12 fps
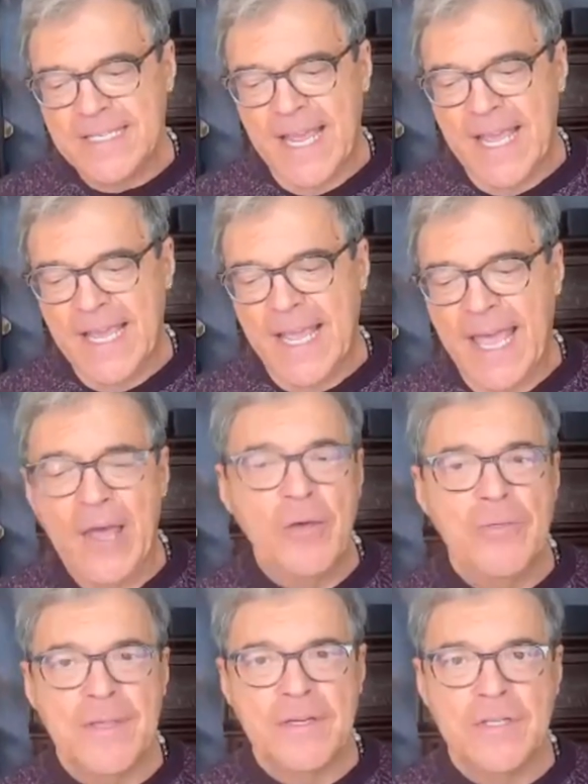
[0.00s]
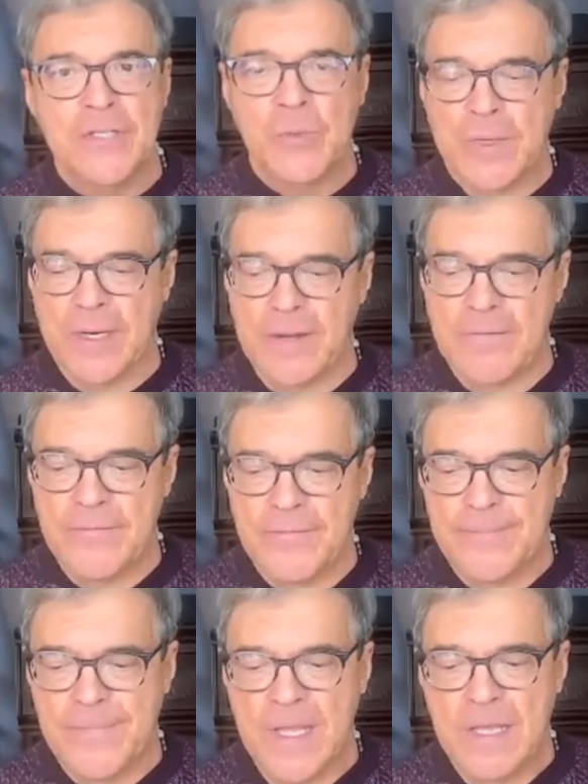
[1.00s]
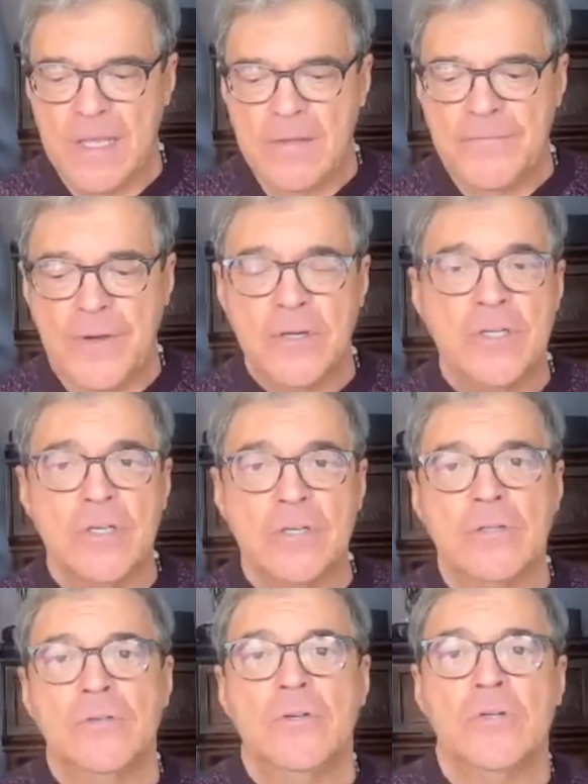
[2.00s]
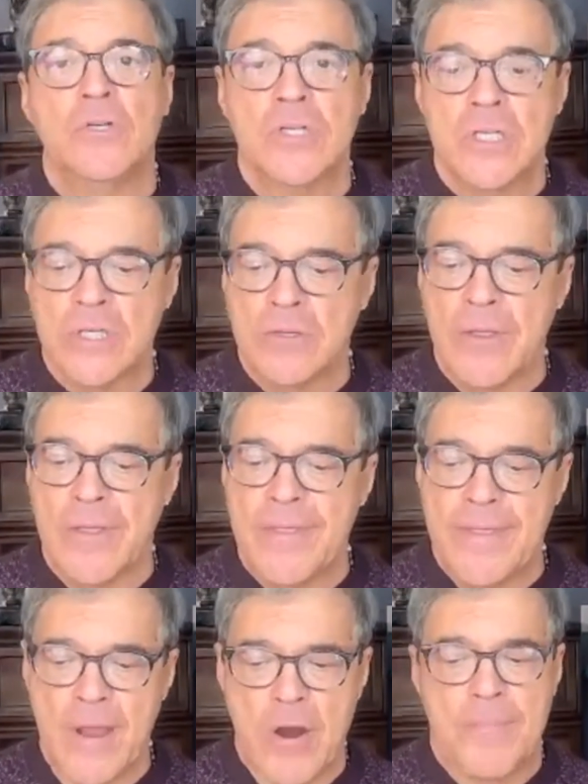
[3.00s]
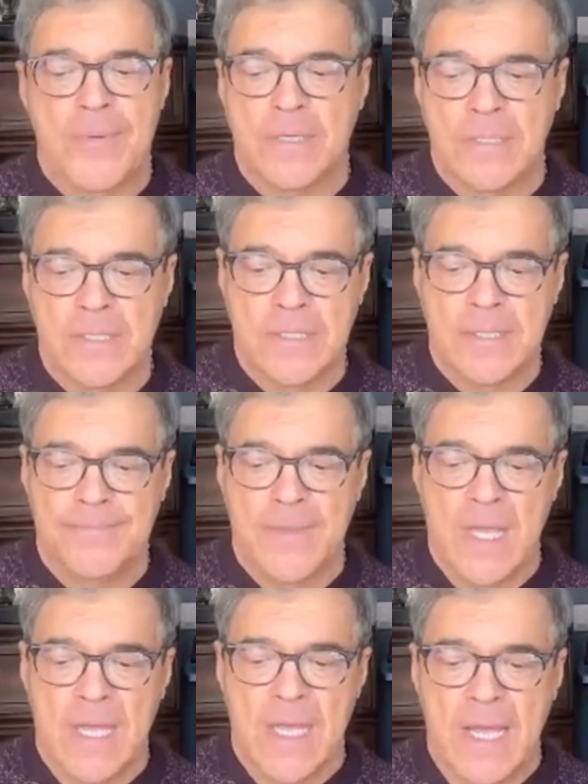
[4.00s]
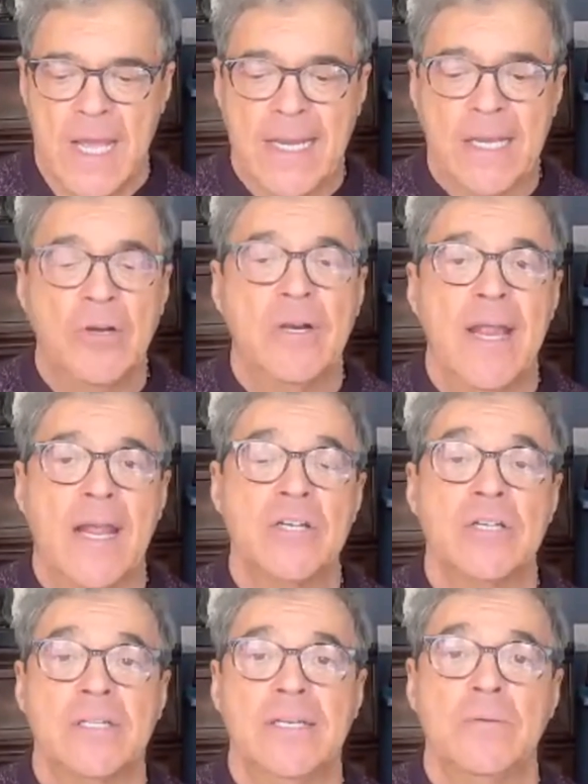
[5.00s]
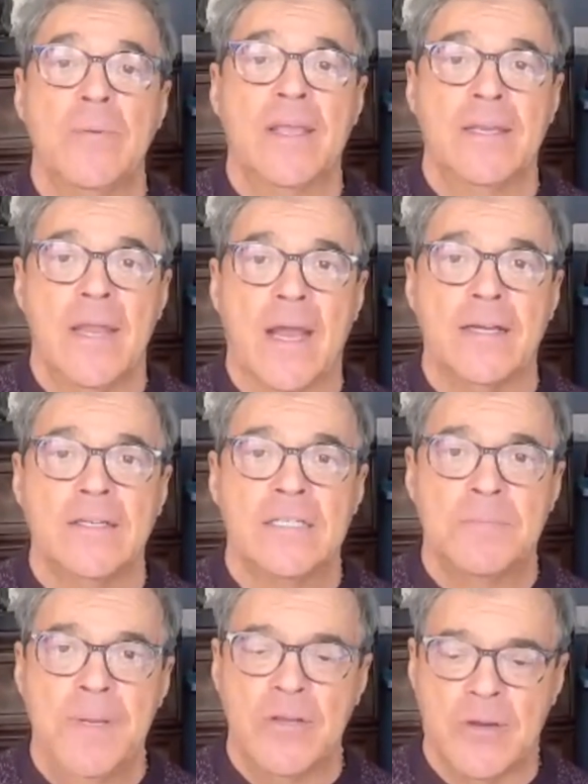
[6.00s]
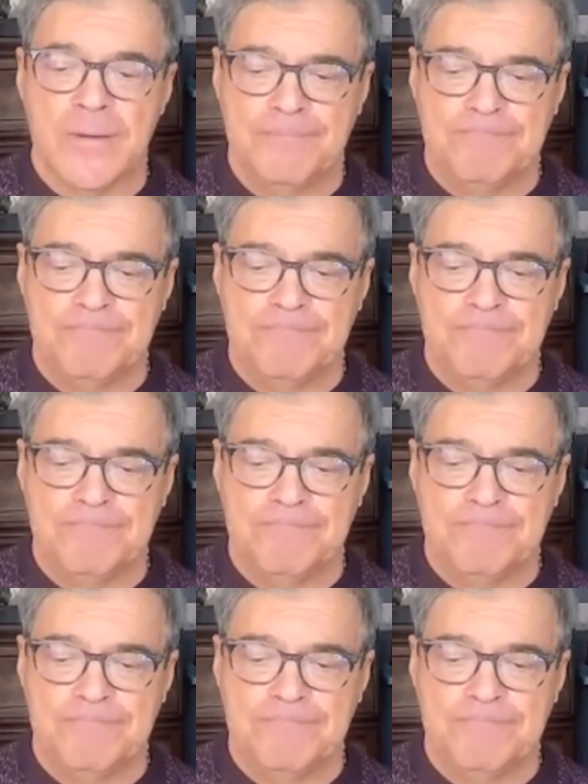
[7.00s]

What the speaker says: a health intuitive, functional nutritional therapist, and internationally recognized speaker.